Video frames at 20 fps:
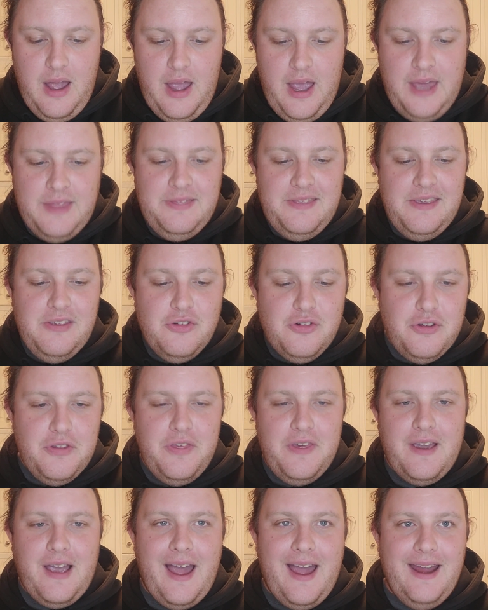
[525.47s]
And these are
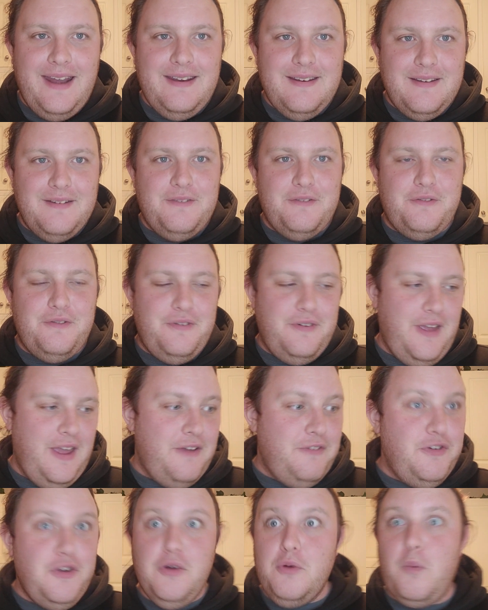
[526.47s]
the kind of,
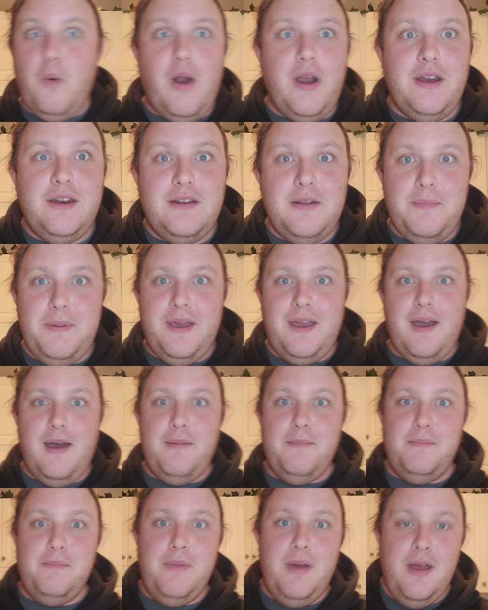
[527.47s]
if you're wanting to
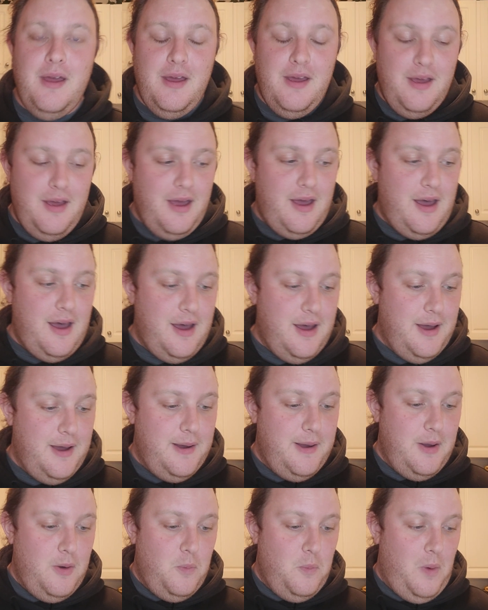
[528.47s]
become
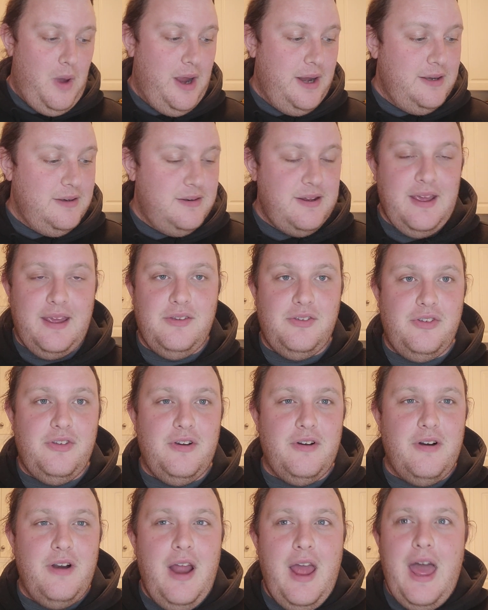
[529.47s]
a wine
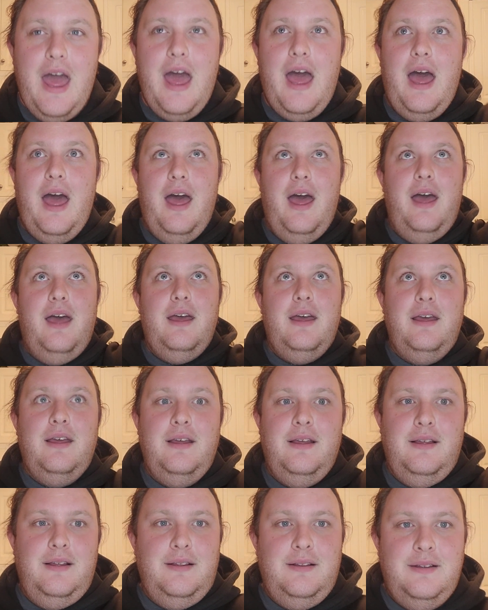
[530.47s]
taster,
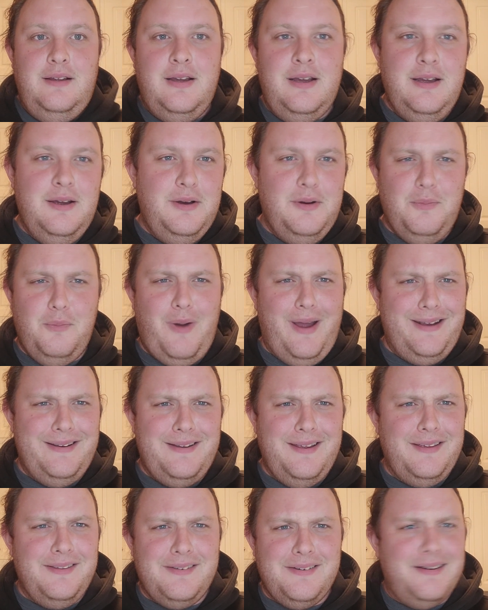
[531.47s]
anyone
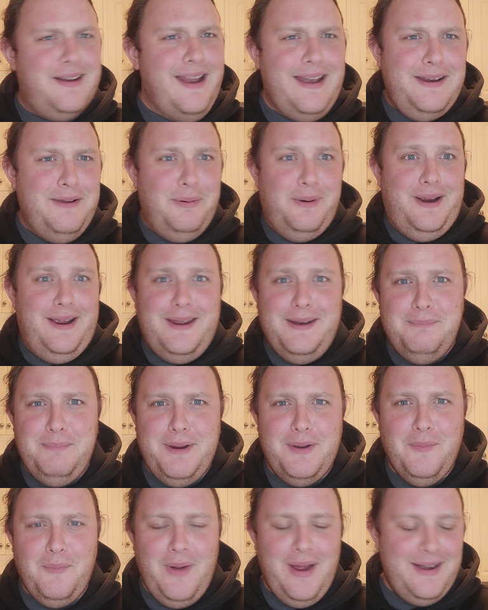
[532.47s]
can be
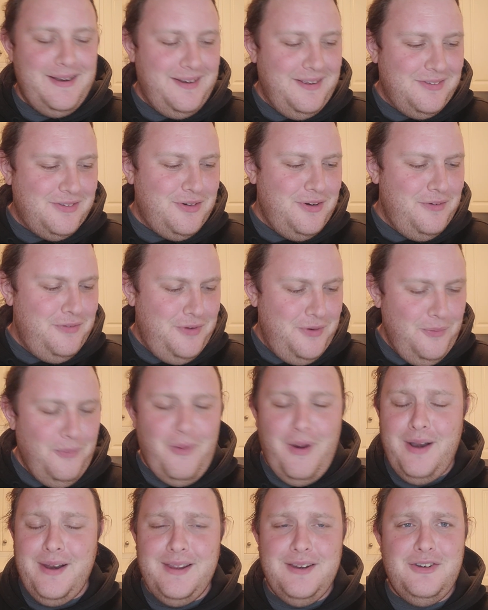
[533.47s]
a wine taster. If you're
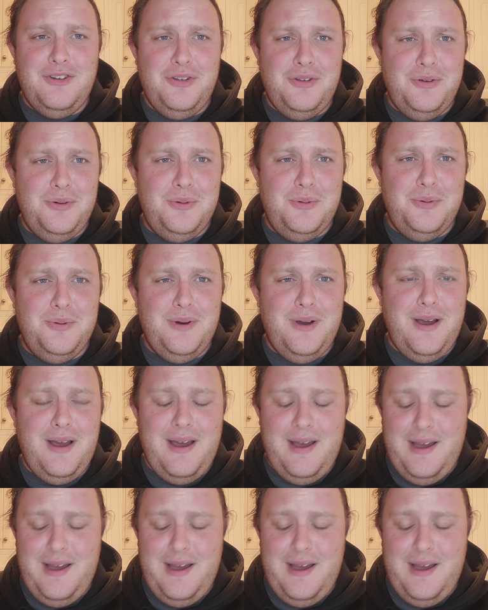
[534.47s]
wanting to,